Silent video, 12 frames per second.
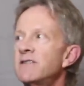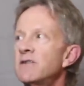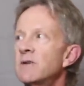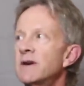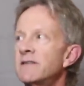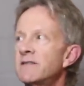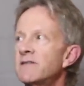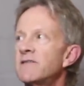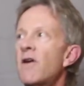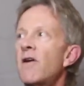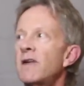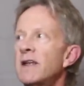to a
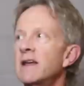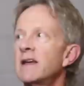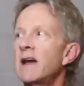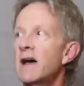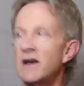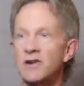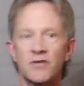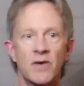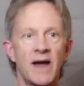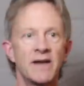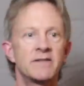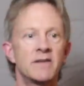starting
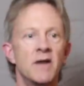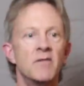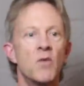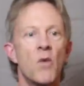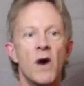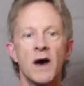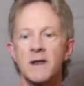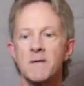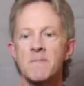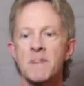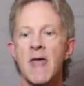address of one.